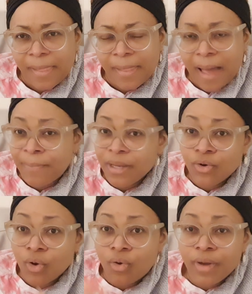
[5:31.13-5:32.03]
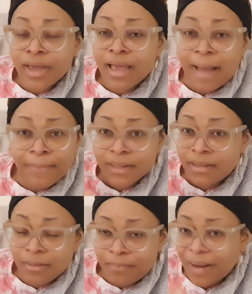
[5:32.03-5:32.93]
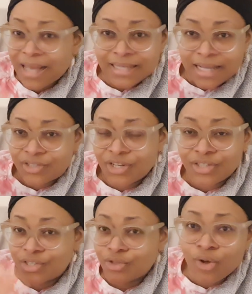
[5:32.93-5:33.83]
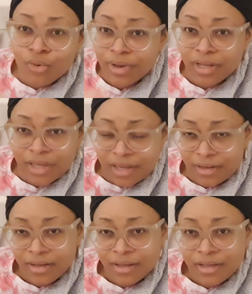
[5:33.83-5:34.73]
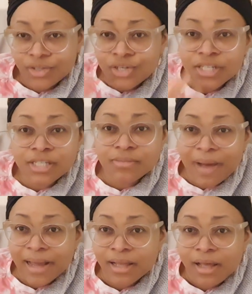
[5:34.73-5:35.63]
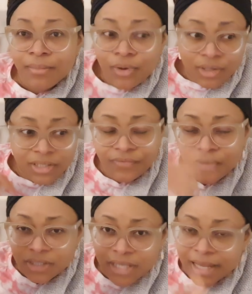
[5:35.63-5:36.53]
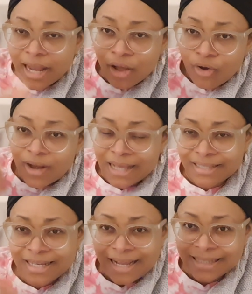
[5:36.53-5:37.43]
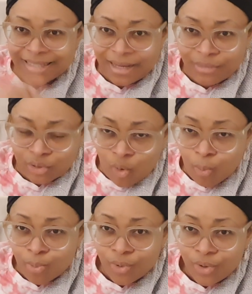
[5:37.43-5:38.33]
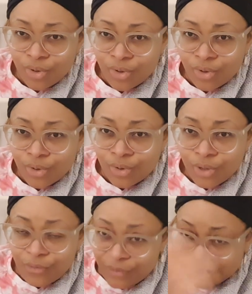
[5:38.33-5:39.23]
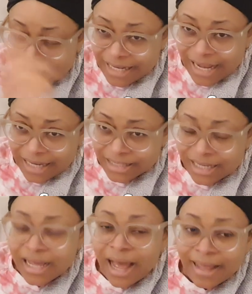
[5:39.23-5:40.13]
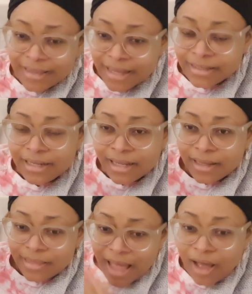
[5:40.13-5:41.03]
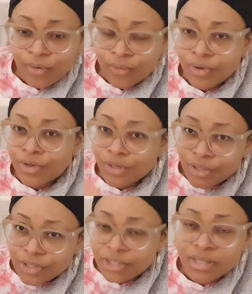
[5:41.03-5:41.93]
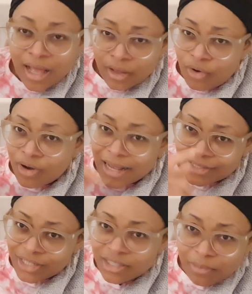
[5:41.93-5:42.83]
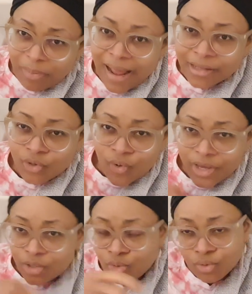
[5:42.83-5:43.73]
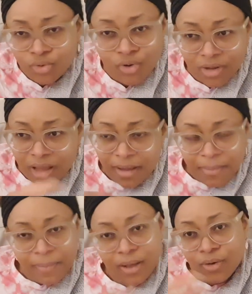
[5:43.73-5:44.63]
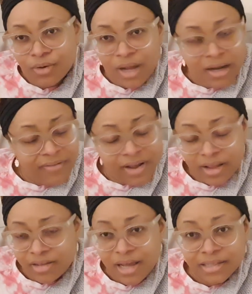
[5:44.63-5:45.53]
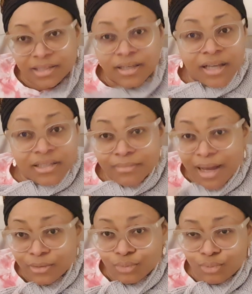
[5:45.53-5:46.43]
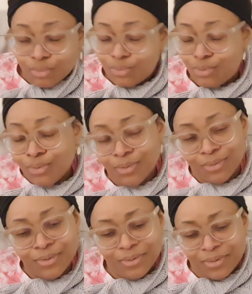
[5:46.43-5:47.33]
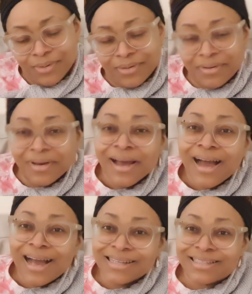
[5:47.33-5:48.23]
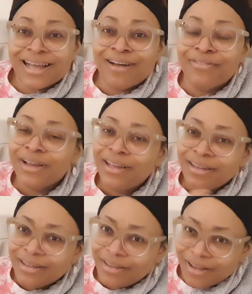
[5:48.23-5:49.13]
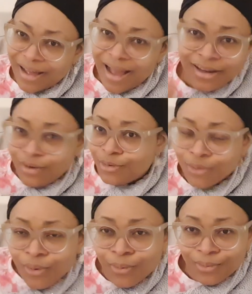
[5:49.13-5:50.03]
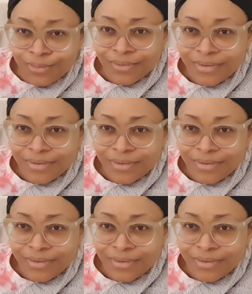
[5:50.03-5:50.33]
I be not go again. I be the plans has changed. He's not going again. He changed his mind. Because if he's saying that God has said that his time is up, if he said that, and then now, is it now God that changed the plans, or he told God, Baba God, I never ready, I still get it bad to do. I don't know.